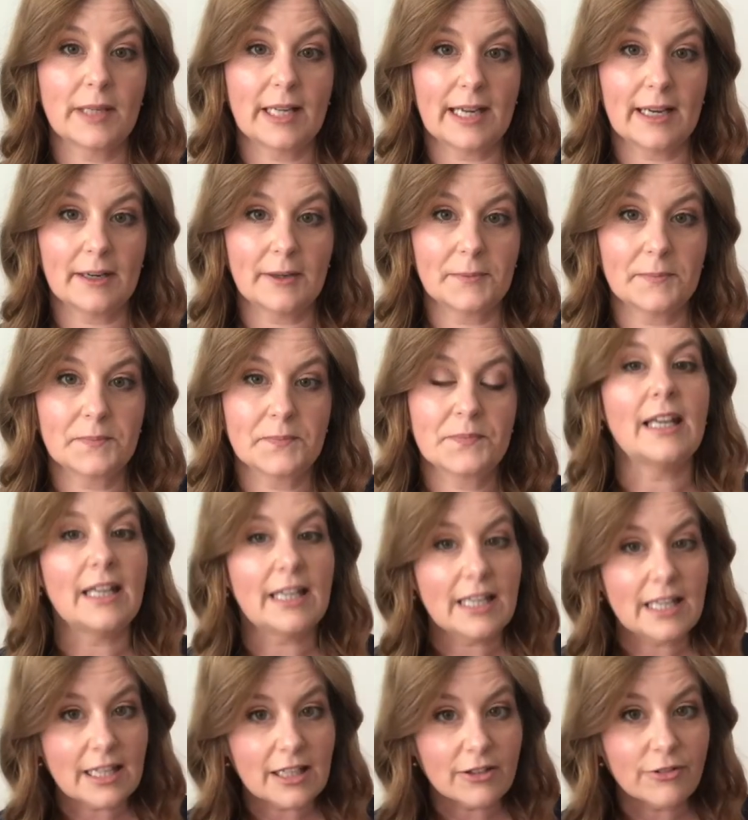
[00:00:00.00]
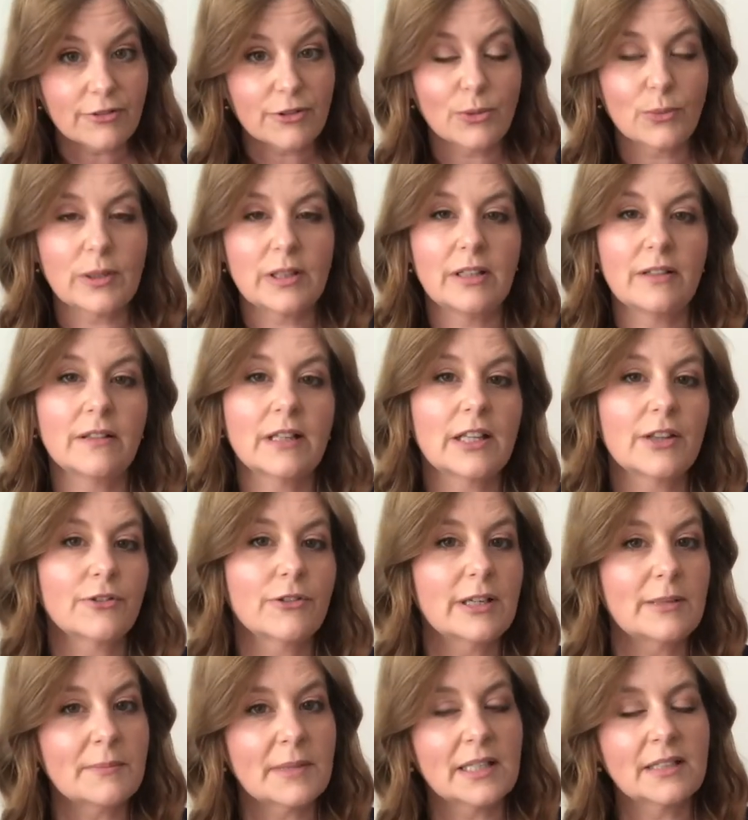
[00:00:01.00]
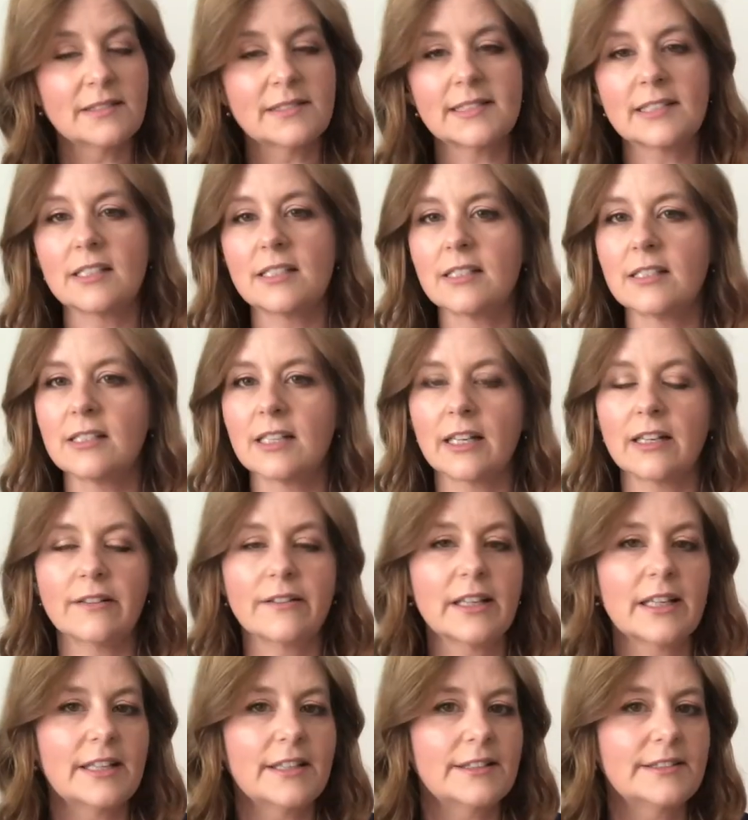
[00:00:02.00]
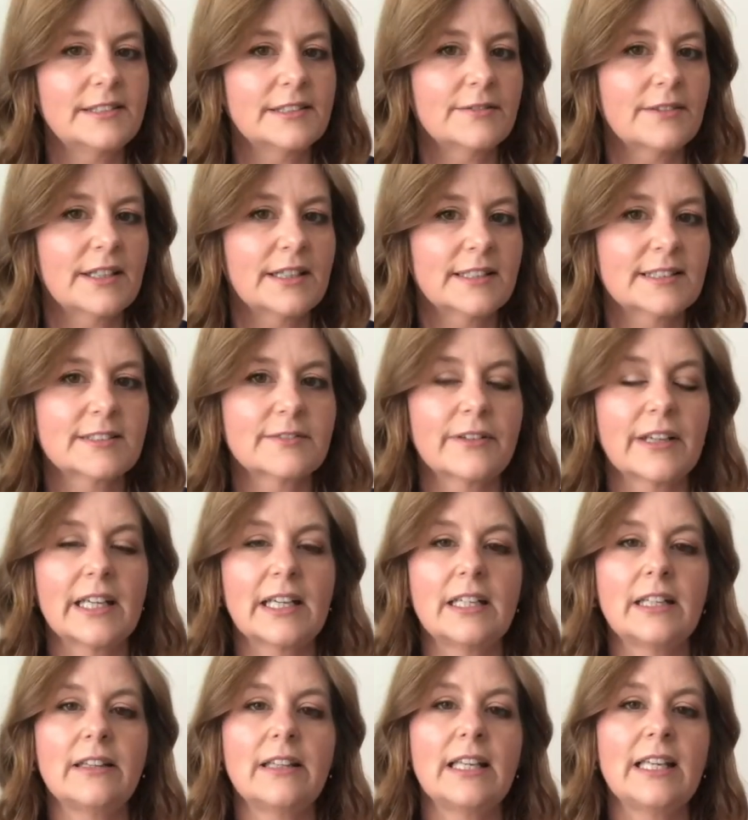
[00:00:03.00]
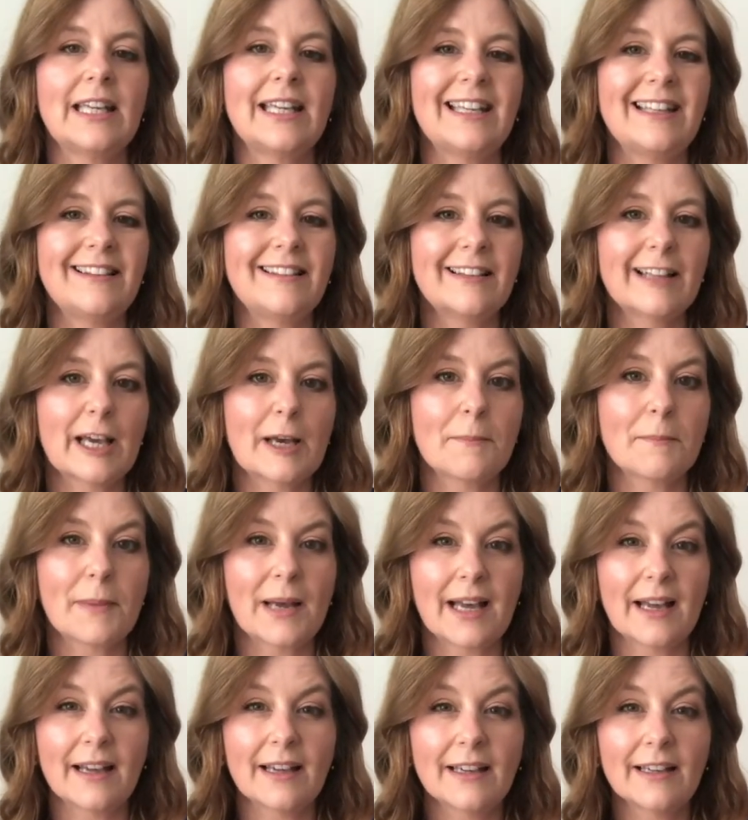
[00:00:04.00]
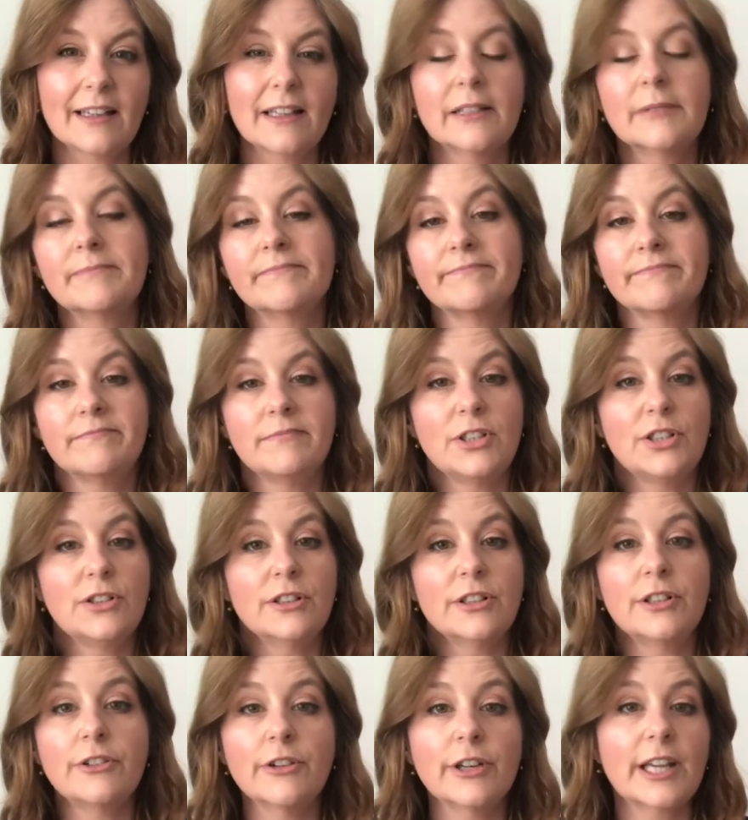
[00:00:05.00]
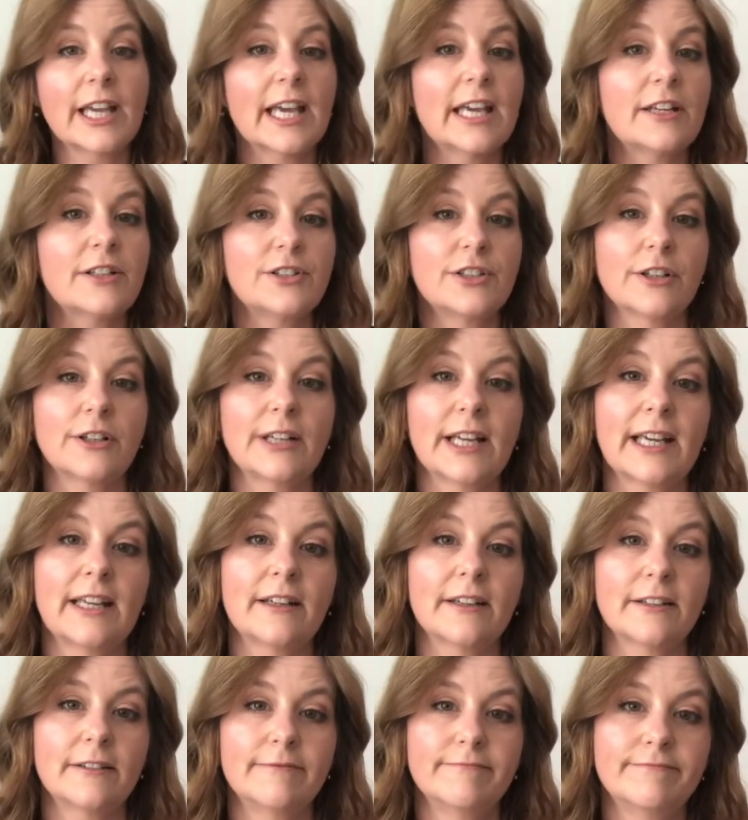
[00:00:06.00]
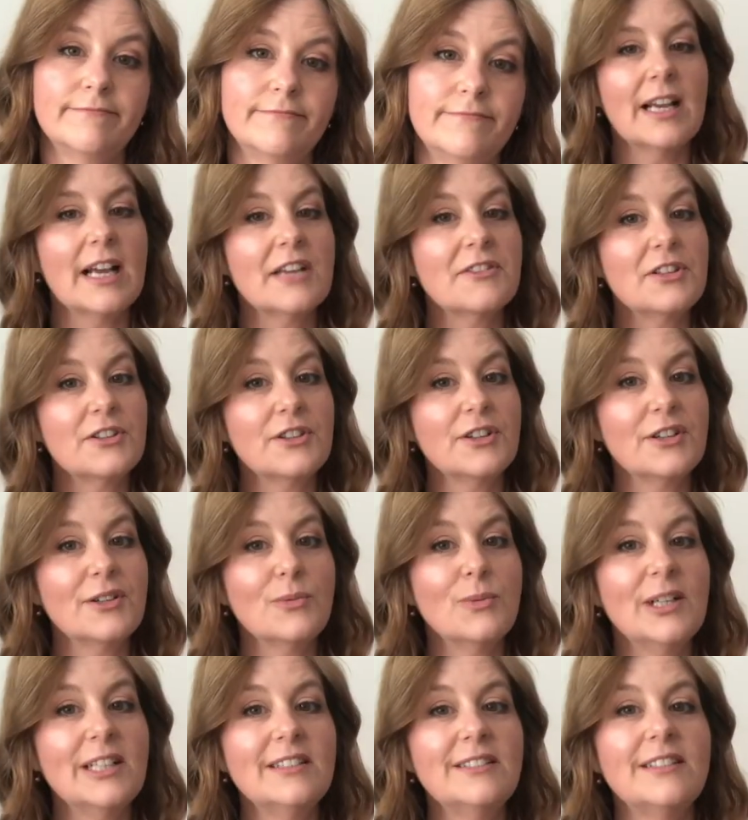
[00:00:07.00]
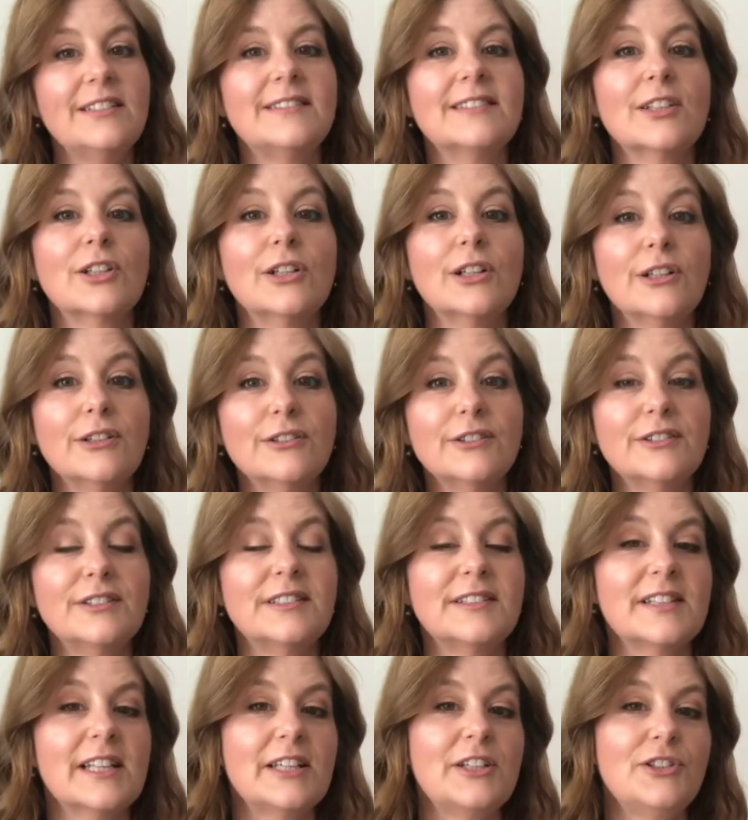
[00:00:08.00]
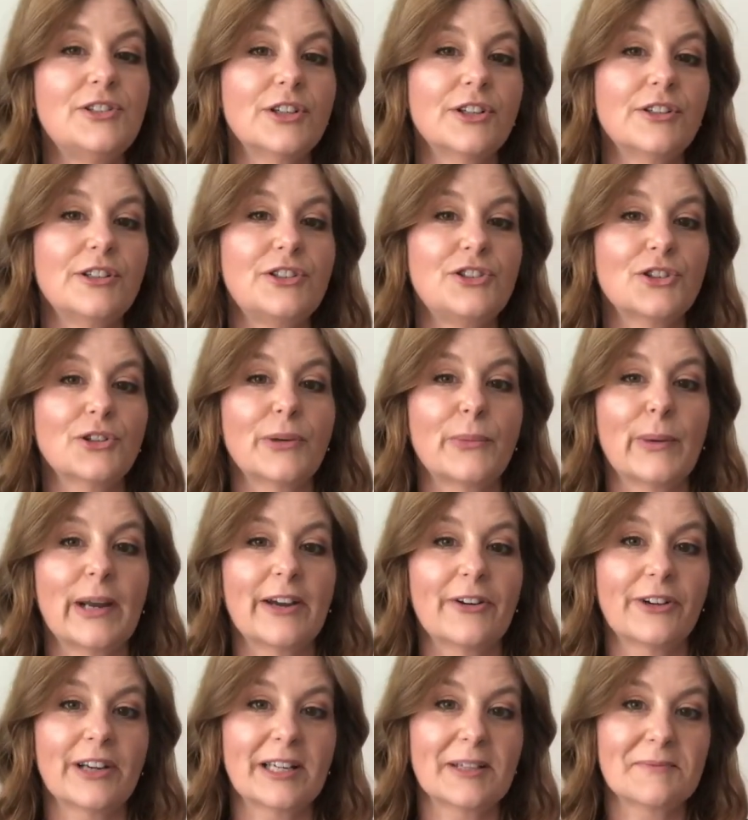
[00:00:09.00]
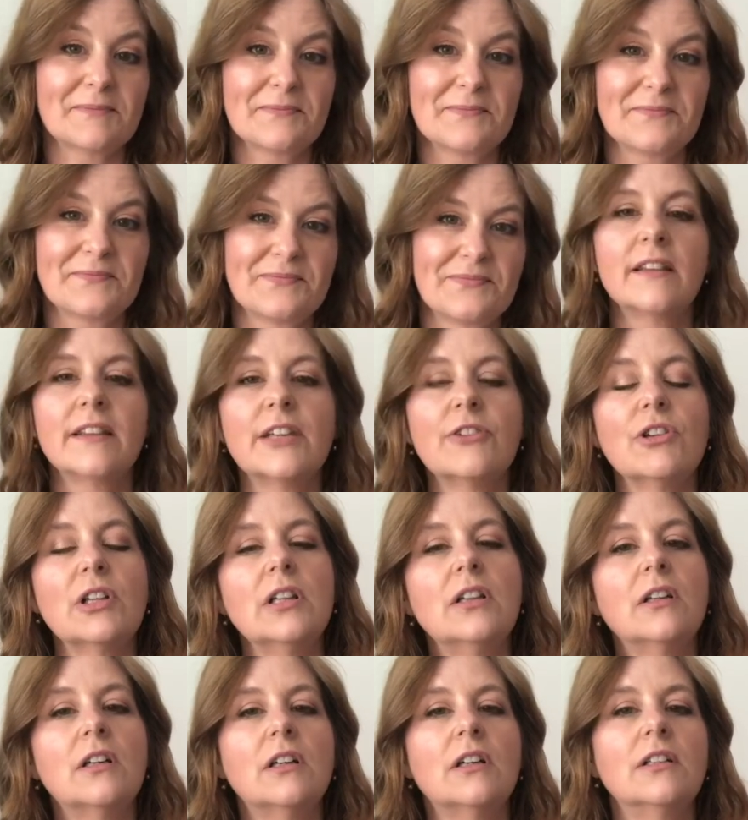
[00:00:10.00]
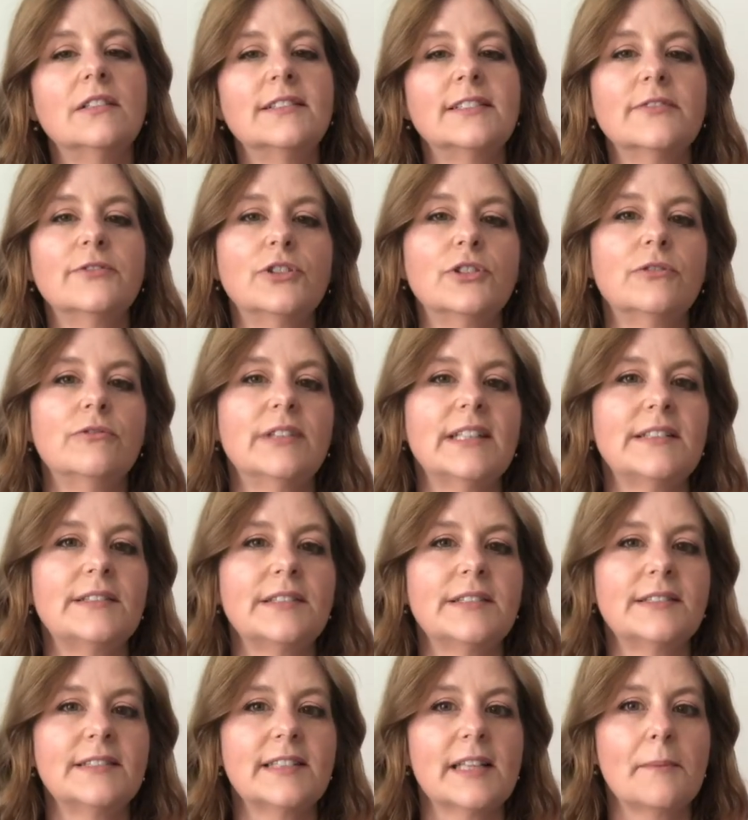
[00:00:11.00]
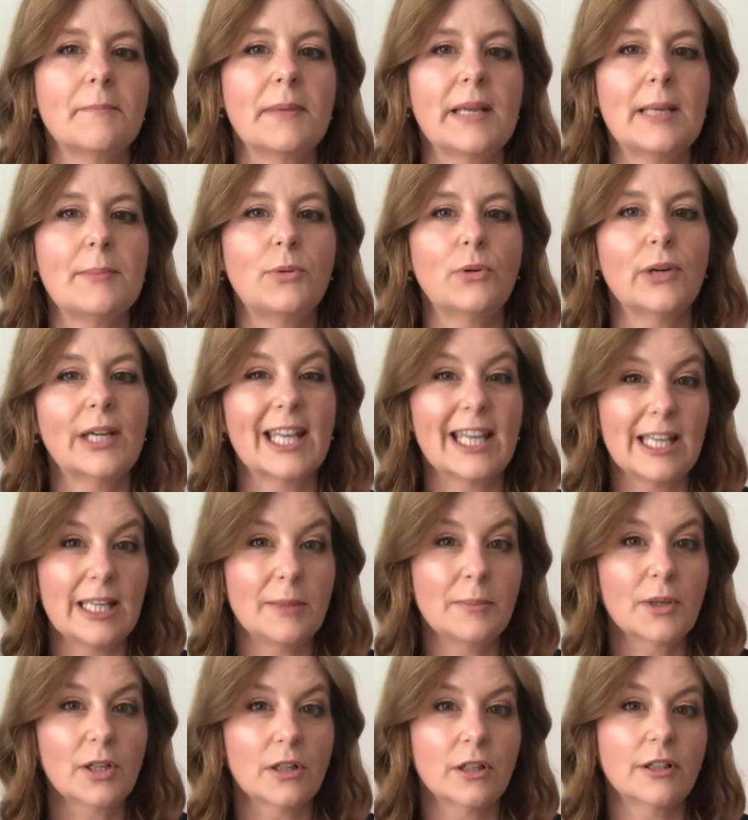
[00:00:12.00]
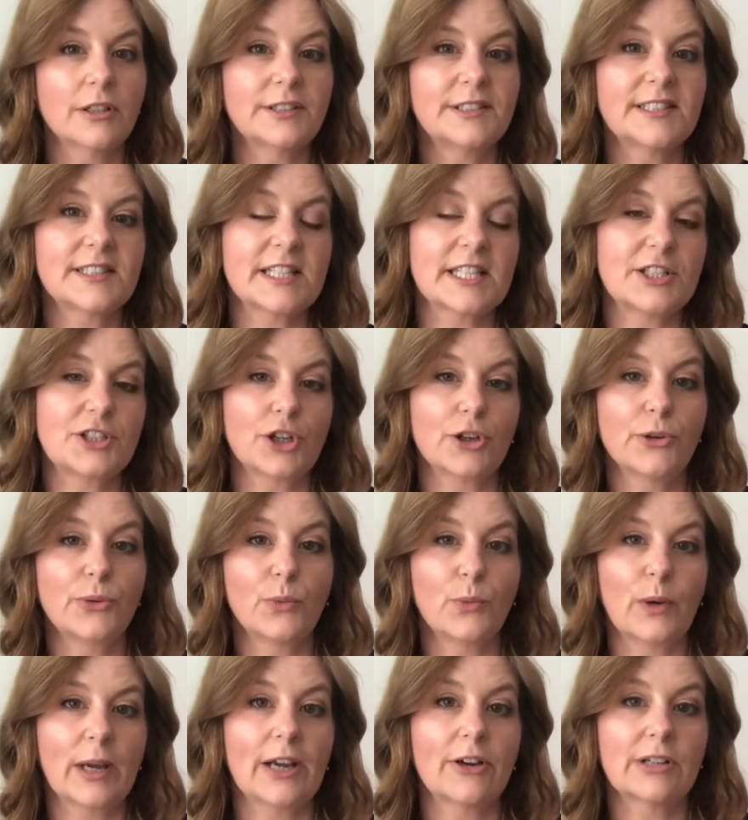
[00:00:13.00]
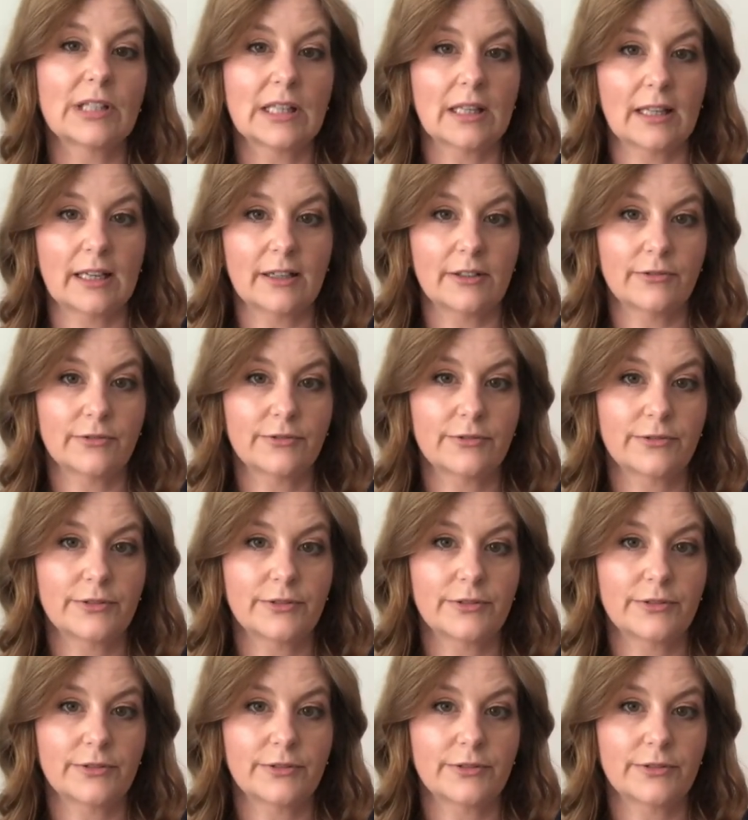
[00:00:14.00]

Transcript: now. If within that 3 months, none of the kids have asked for anything in that bag, you know you're okay to donate it. And the third one is clothes that you don't enjoy wearing. There are lots of good reasons that people keep clothes they don't wear and love.